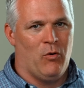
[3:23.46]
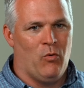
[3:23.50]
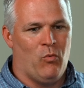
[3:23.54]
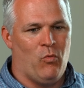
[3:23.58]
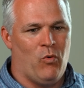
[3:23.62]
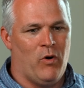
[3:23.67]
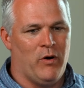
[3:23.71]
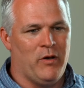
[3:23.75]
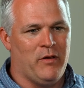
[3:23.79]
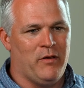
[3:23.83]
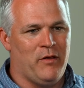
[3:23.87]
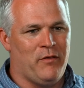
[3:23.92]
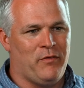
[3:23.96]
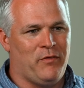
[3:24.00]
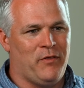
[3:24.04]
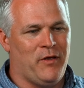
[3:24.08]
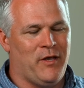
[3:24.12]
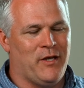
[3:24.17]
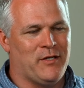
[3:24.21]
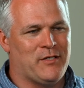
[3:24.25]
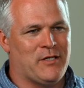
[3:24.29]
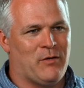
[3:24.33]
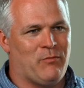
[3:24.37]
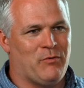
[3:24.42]
One of the
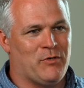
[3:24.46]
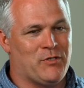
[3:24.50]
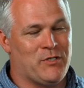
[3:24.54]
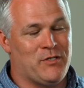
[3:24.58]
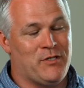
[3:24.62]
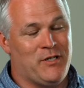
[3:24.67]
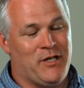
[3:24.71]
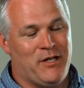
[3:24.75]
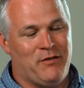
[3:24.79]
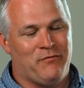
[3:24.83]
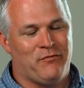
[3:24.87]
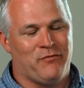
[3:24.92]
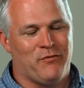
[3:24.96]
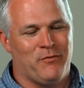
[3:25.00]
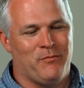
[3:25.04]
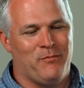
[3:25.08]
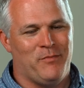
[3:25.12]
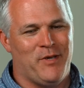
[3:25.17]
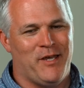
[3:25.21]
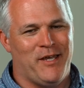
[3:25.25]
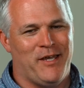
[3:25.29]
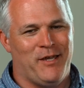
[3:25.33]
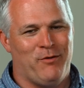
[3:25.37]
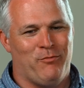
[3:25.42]
things that was neat for
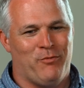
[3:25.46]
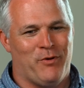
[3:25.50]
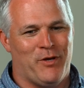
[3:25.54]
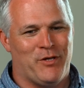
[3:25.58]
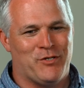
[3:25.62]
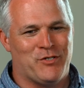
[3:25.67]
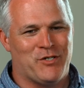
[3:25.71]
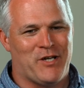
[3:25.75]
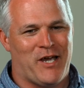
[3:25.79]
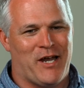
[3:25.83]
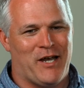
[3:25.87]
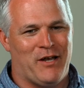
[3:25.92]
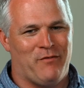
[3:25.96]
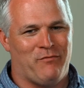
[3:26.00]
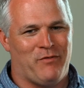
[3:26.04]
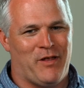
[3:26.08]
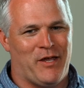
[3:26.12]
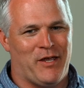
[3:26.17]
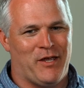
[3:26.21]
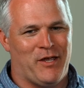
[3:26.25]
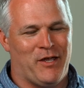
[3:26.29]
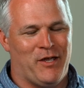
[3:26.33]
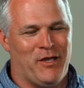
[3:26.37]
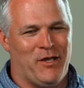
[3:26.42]
me was kind of
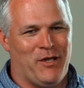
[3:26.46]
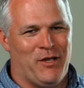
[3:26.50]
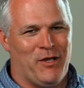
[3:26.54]
like